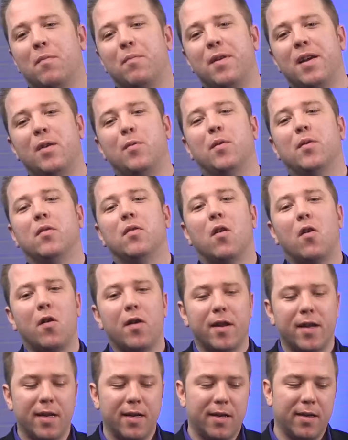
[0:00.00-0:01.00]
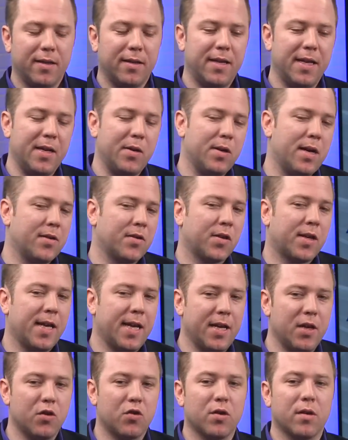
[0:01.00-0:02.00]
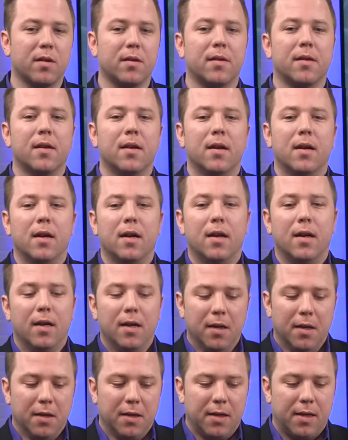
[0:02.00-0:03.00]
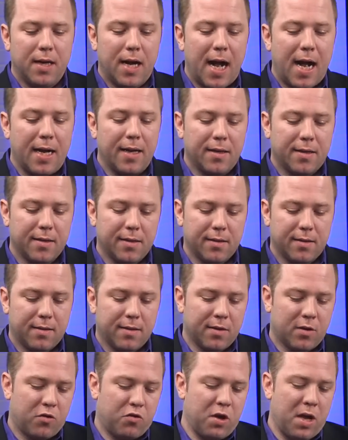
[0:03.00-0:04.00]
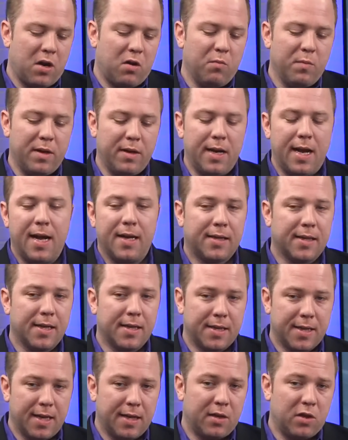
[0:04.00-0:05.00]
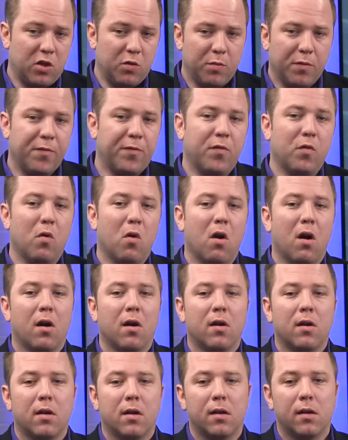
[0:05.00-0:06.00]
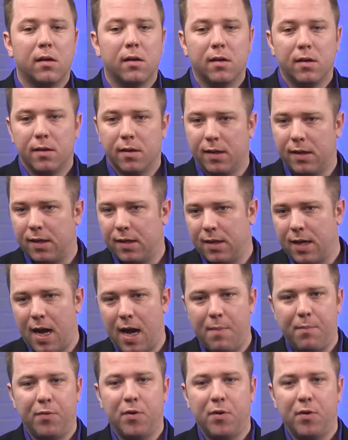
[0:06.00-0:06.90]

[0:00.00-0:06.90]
big with learning, continuing education. Guys, this gentleman, as I said to you before, is not